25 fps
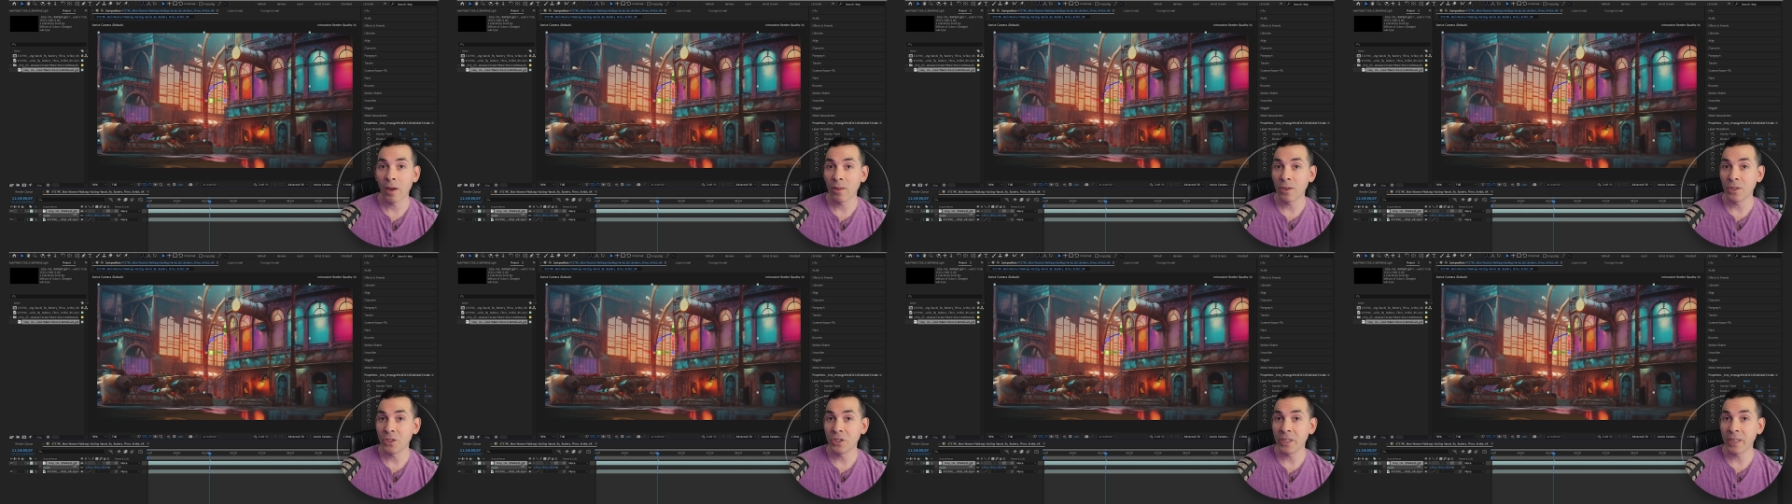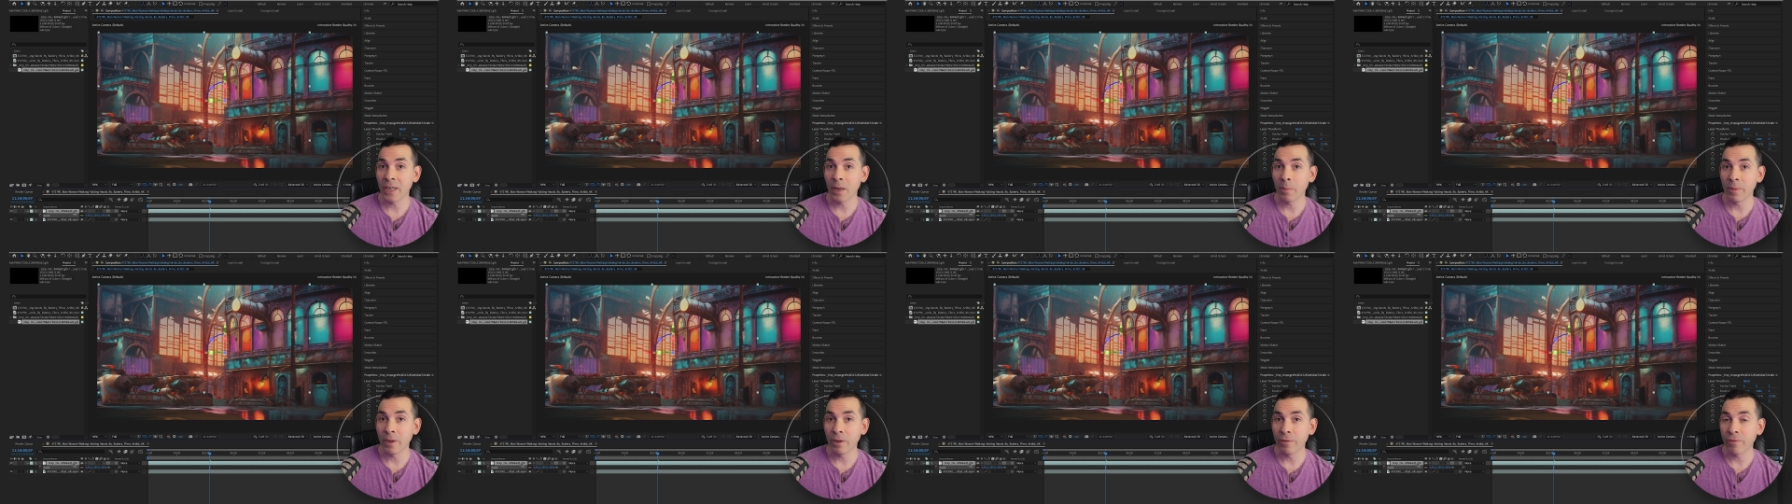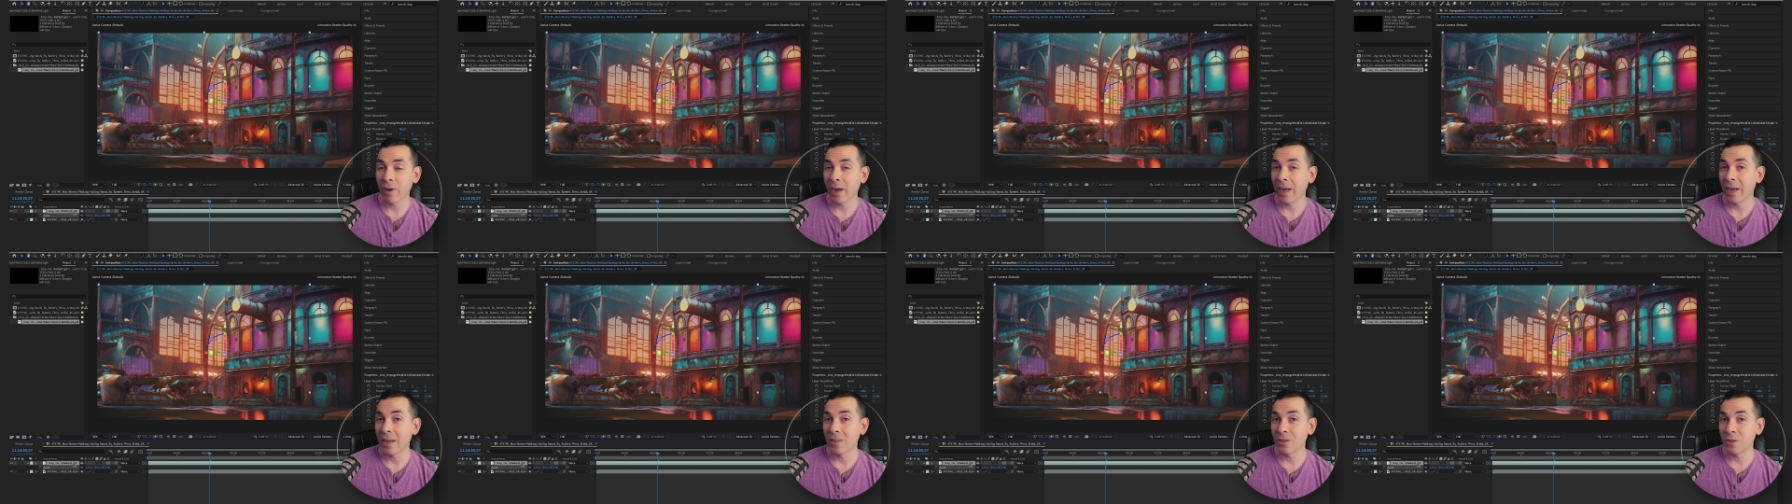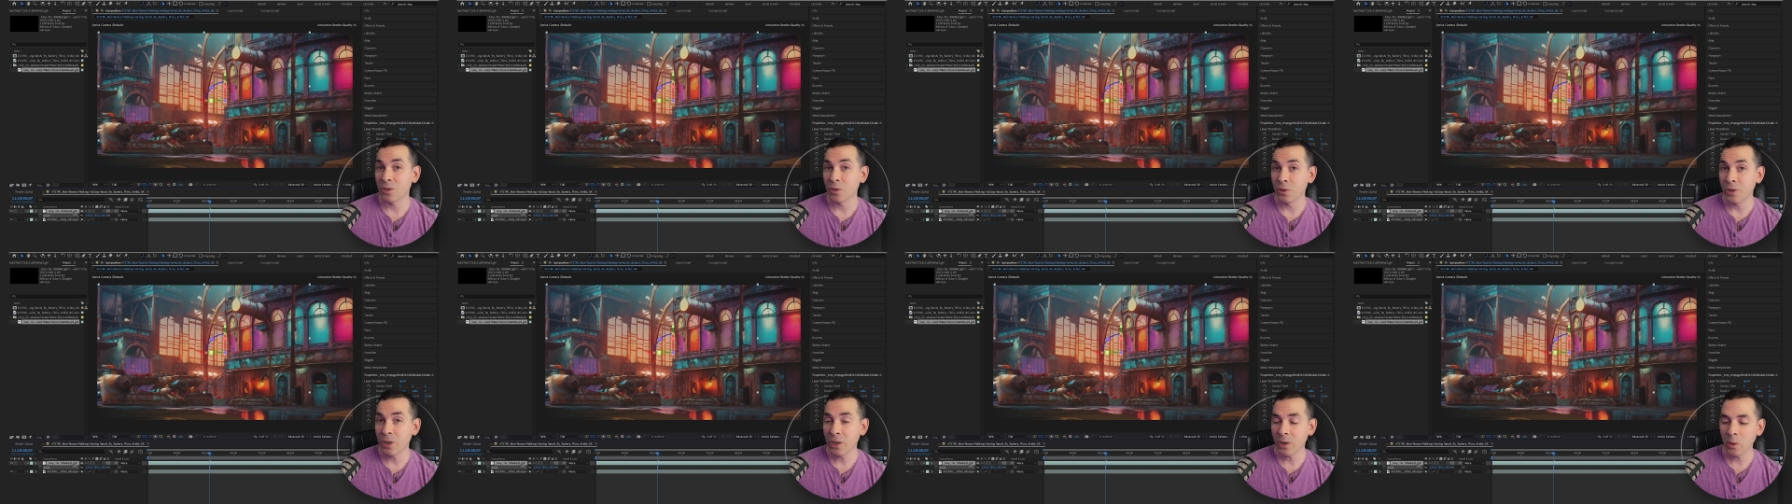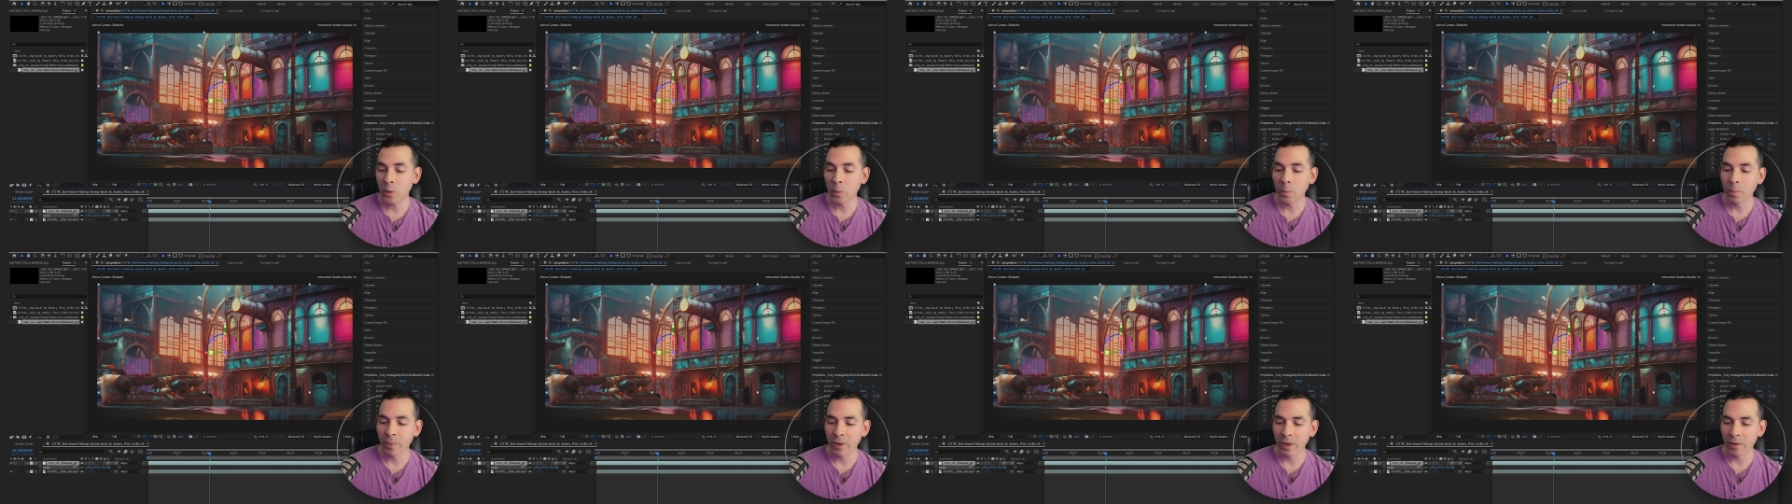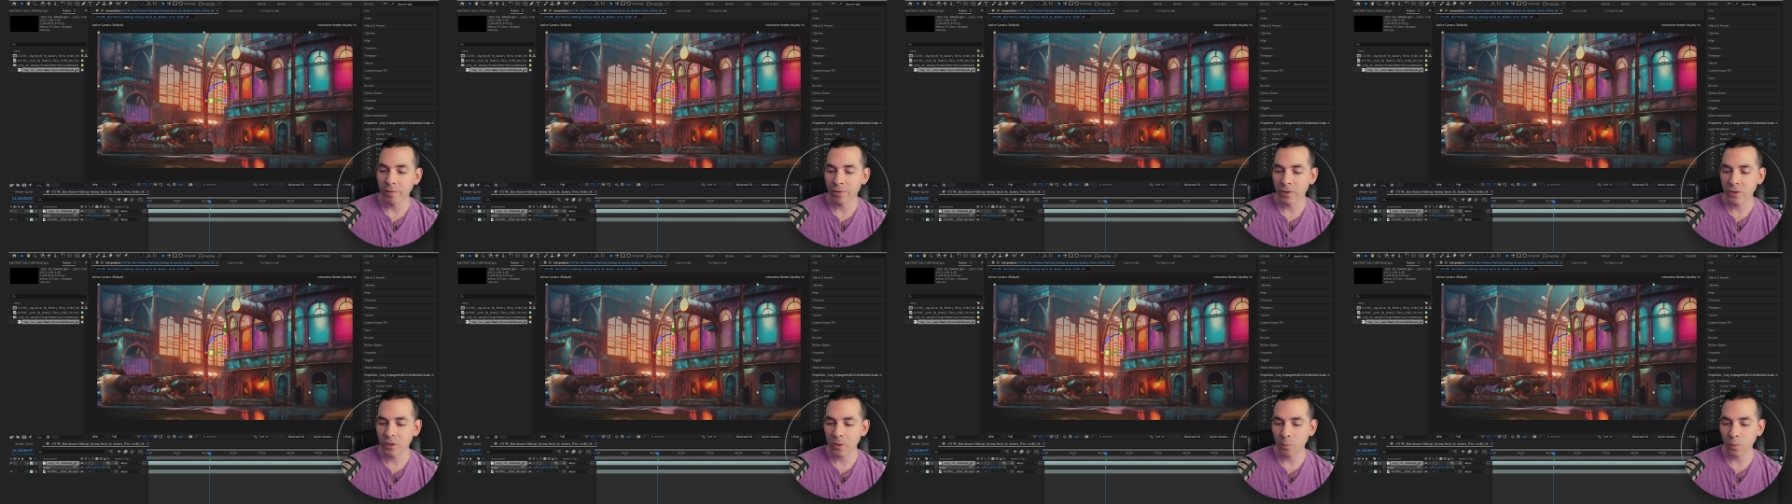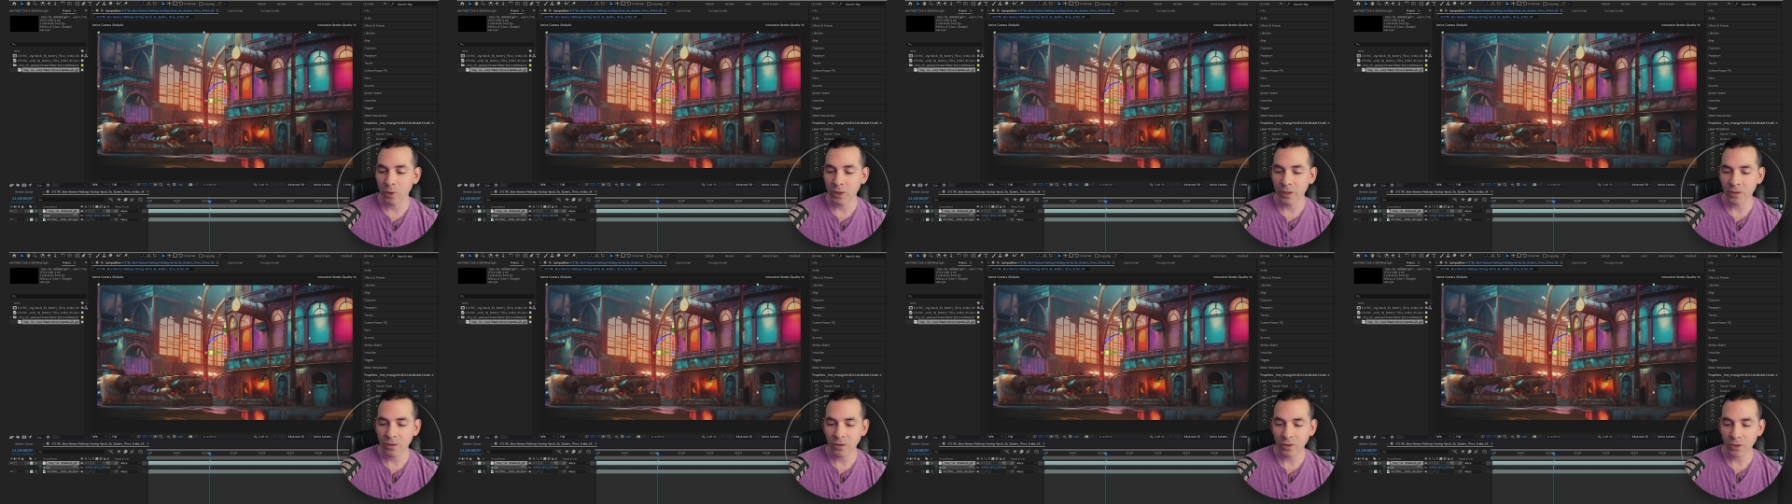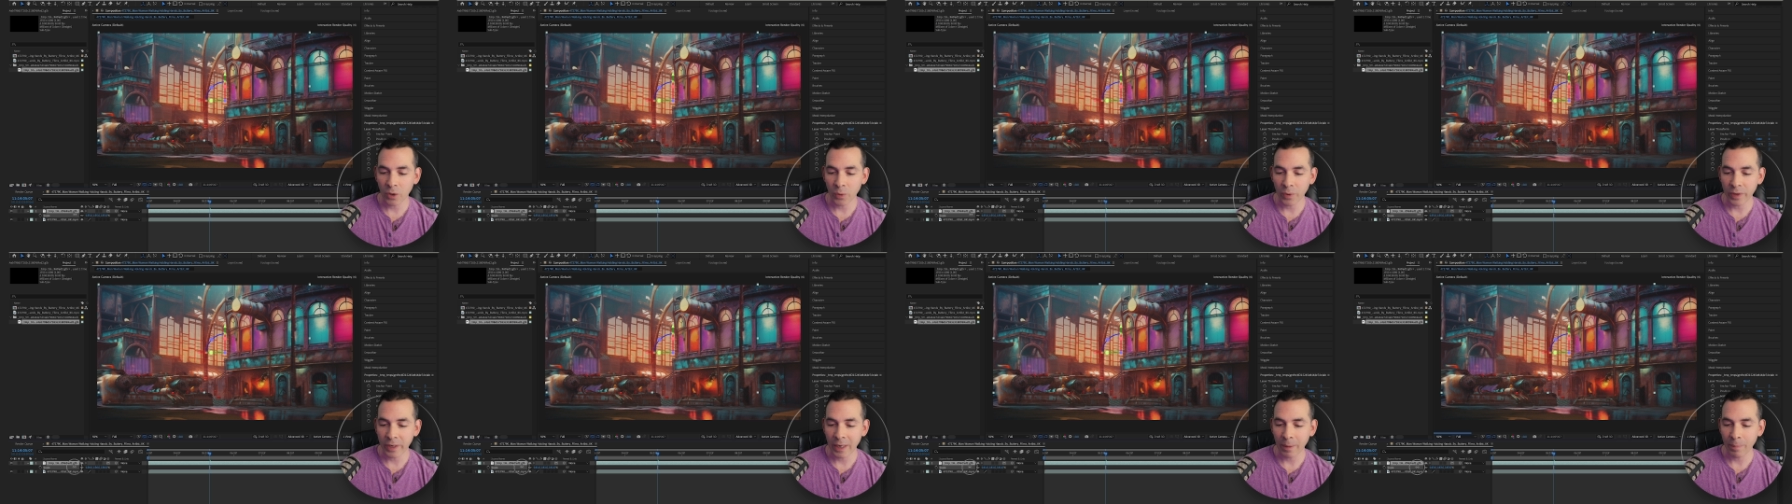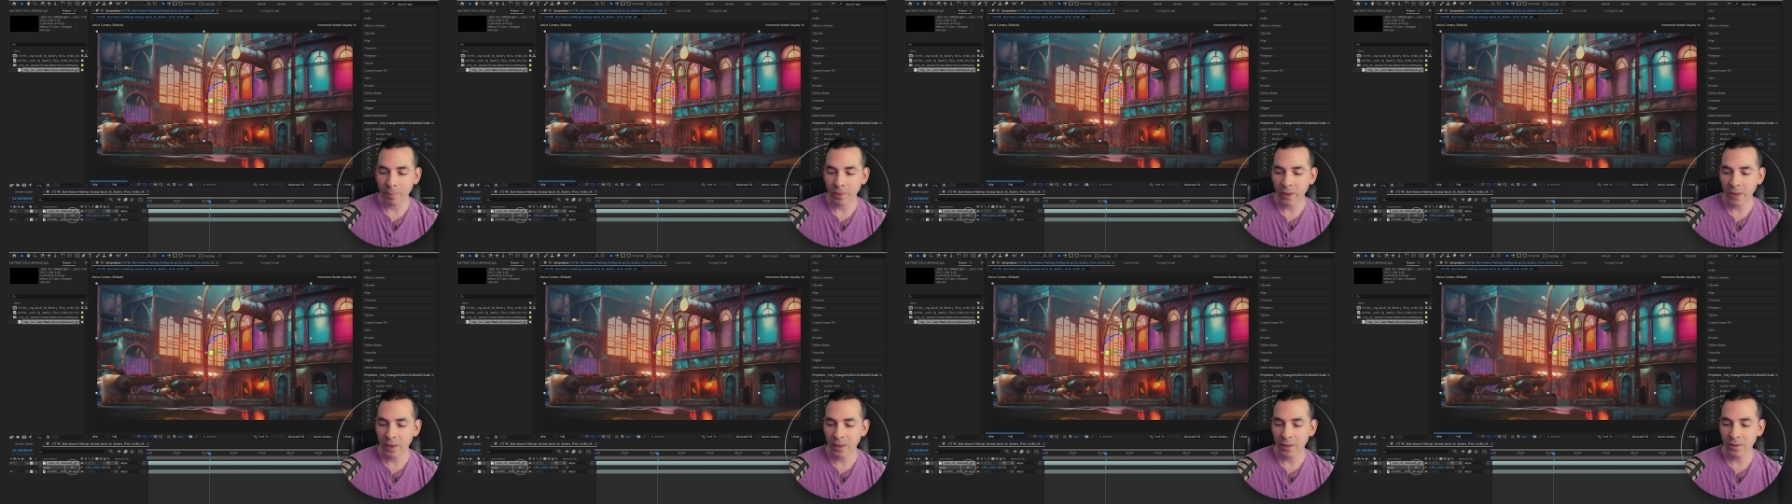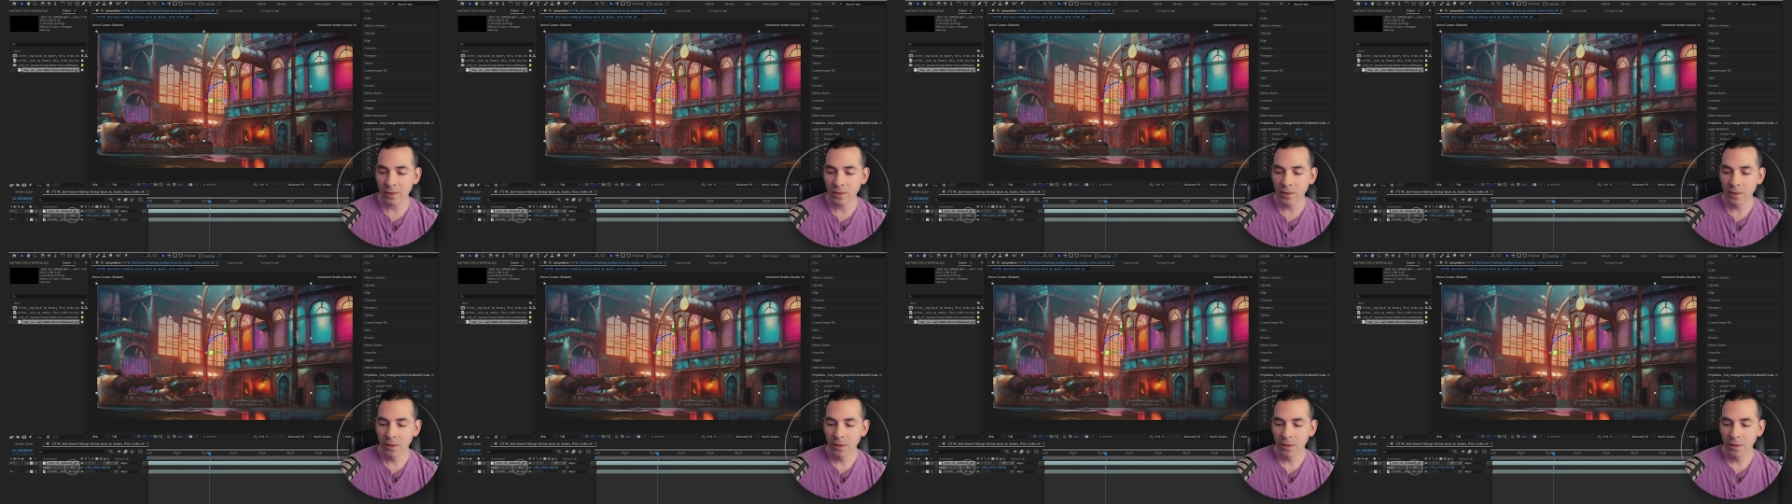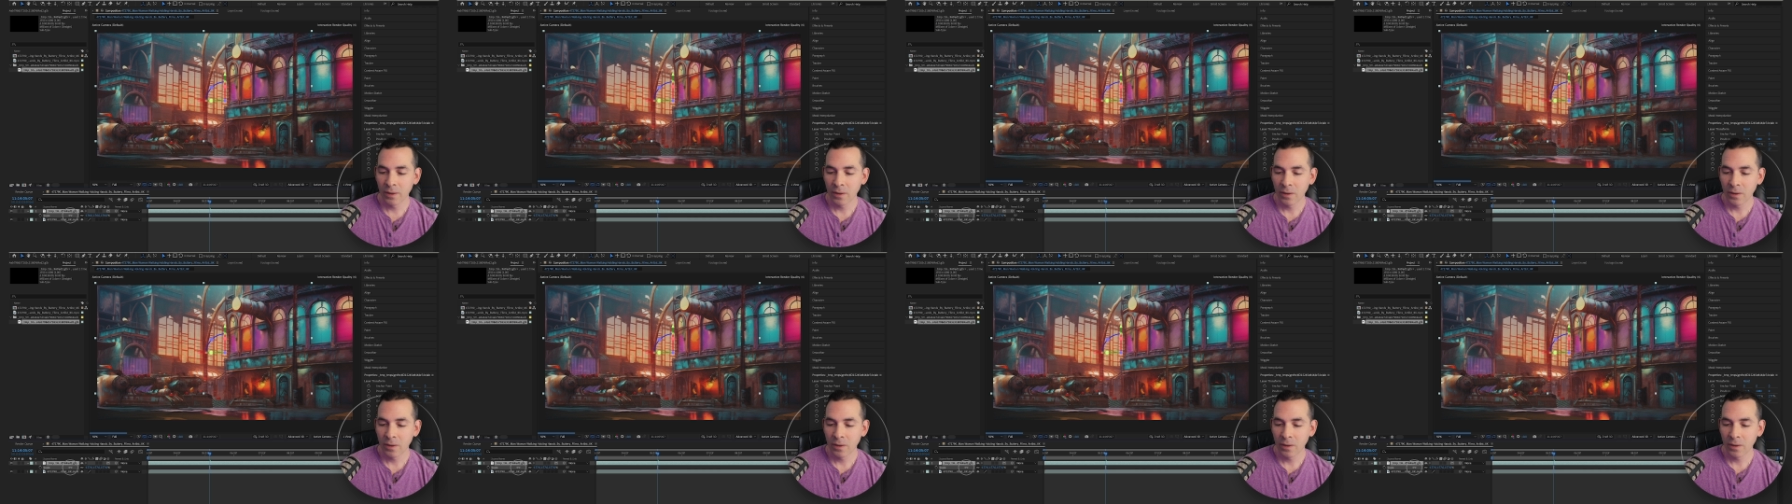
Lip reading: Other GLB files, you don't, but for some reason, Zoe Depth does.